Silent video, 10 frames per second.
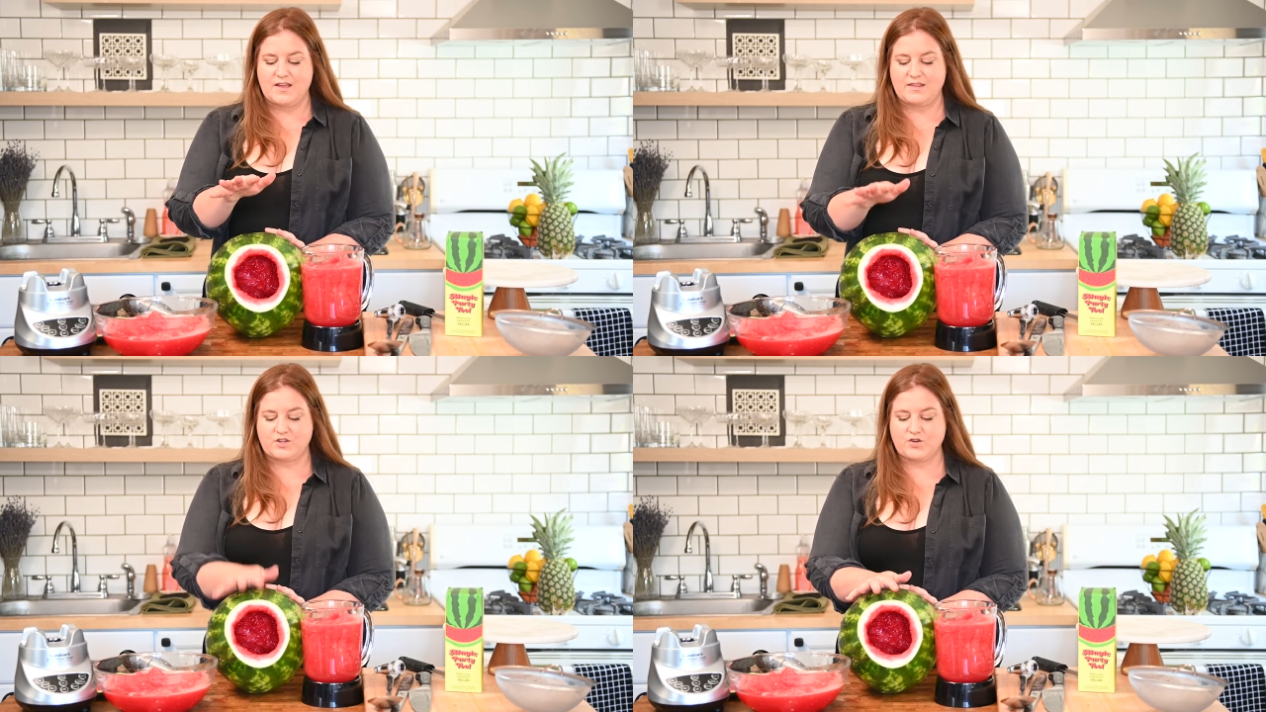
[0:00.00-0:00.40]

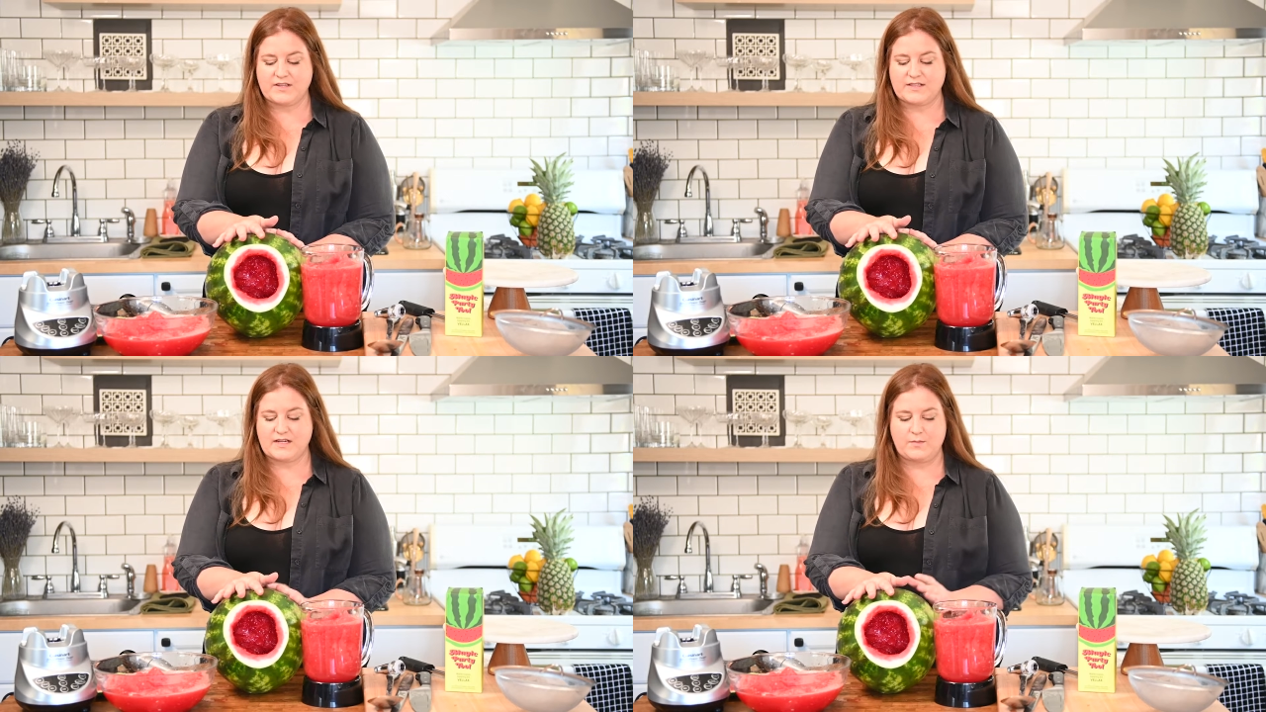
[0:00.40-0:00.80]
The trick
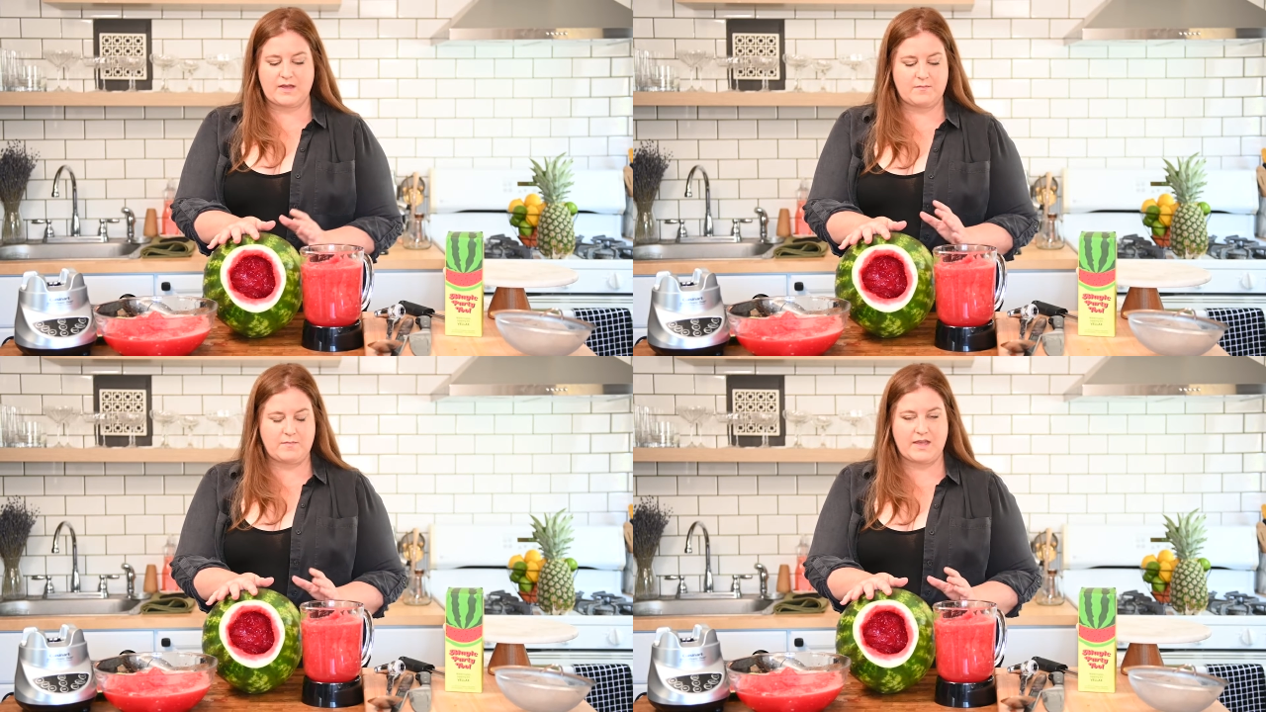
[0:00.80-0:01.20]
is gonna
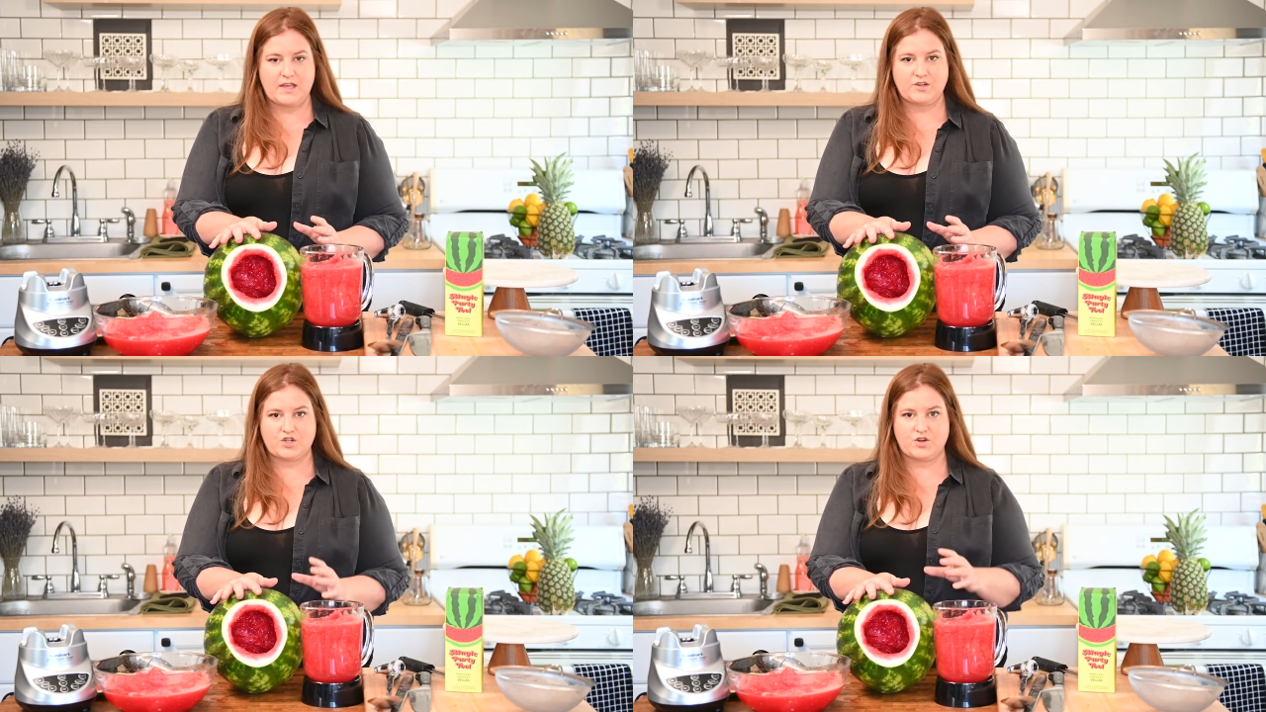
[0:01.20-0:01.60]
be
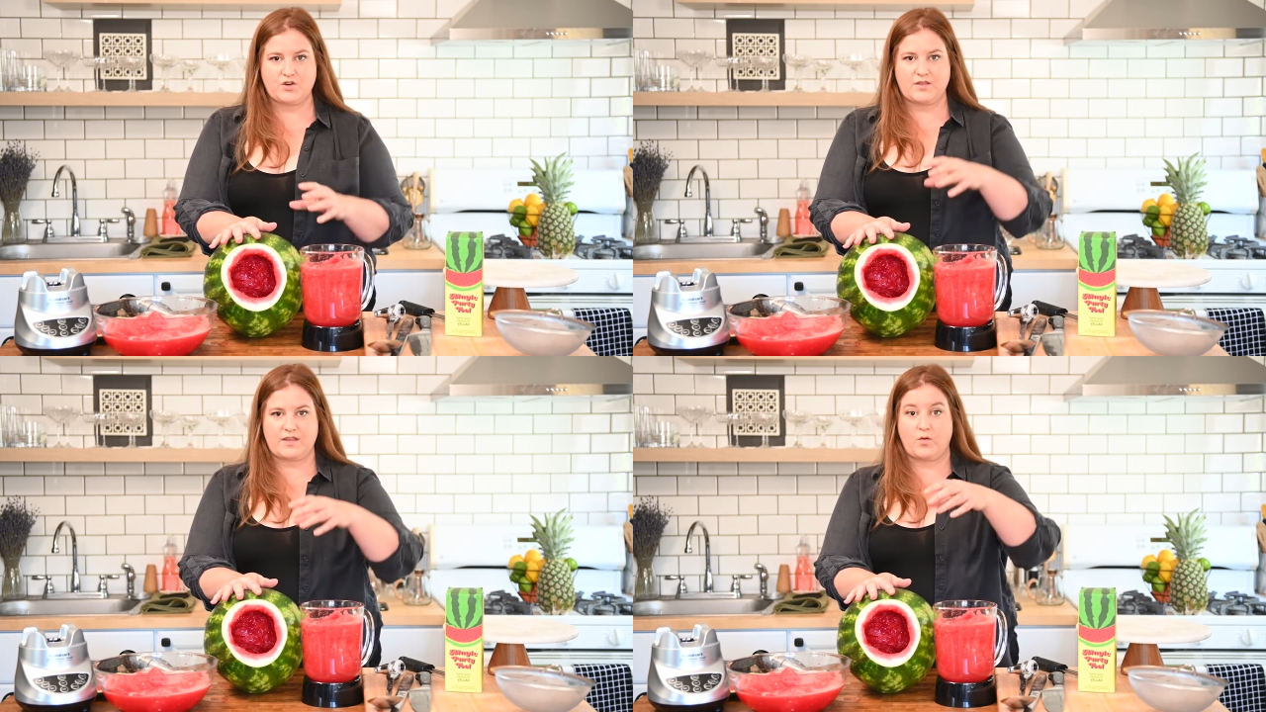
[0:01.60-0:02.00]
making
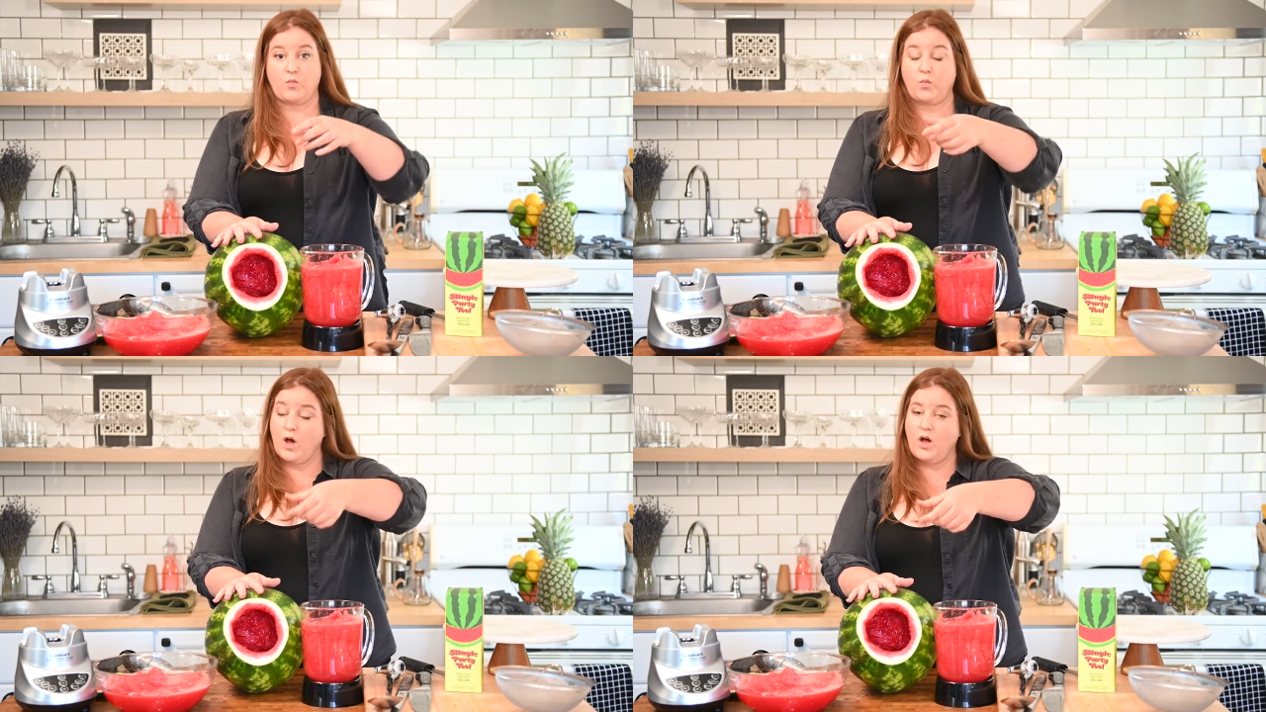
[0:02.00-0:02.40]
sure that the
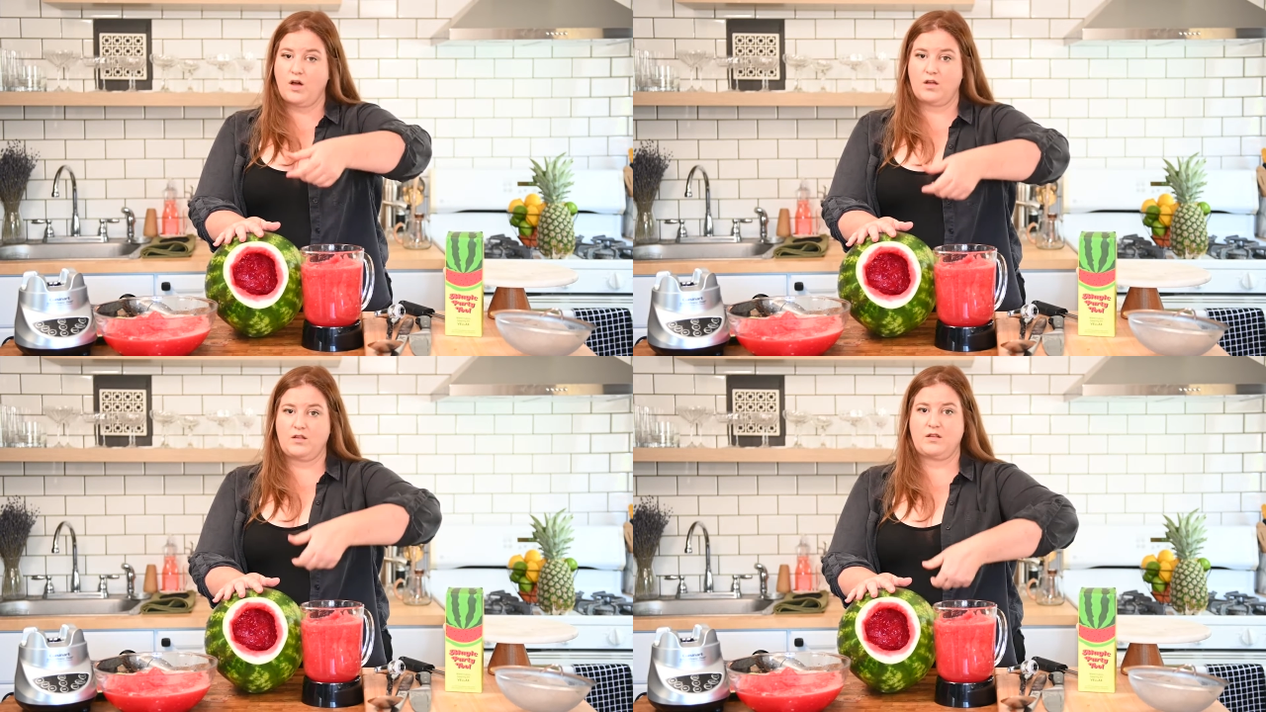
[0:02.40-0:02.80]

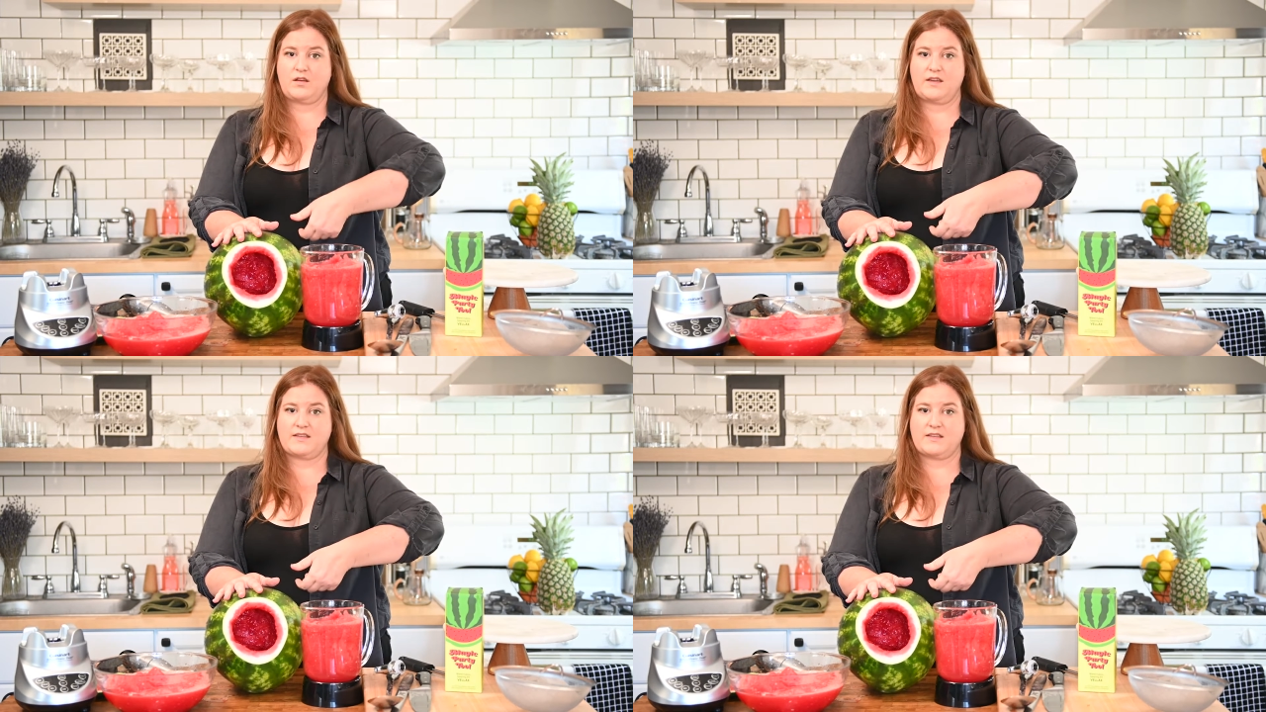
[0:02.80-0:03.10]
wall